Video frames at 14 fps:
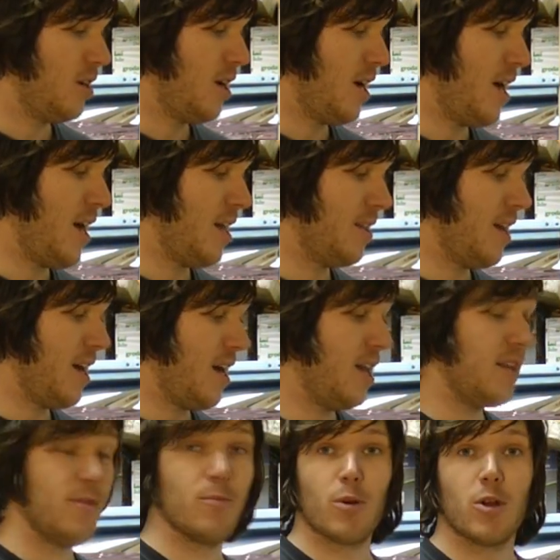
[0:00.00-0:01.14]
and
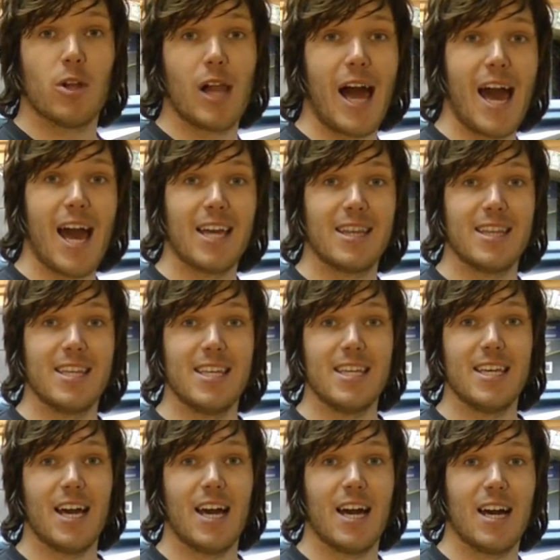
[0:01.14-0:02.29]
then we'll add the
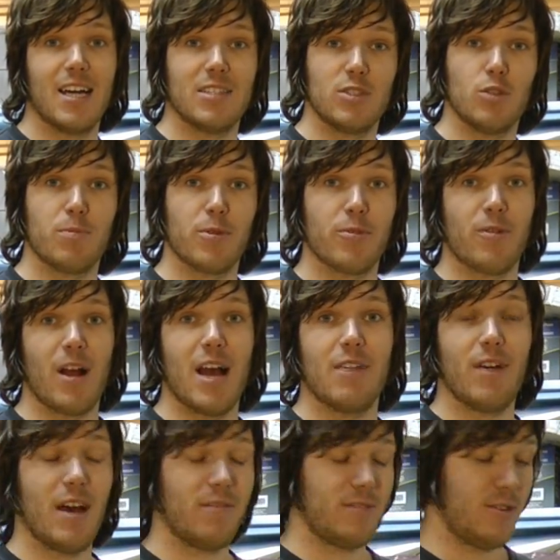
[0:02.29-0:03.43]
SuperThrive
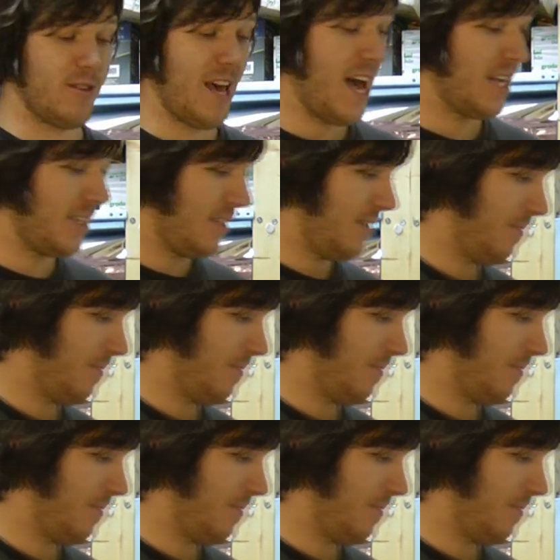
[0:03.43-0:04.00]
after that.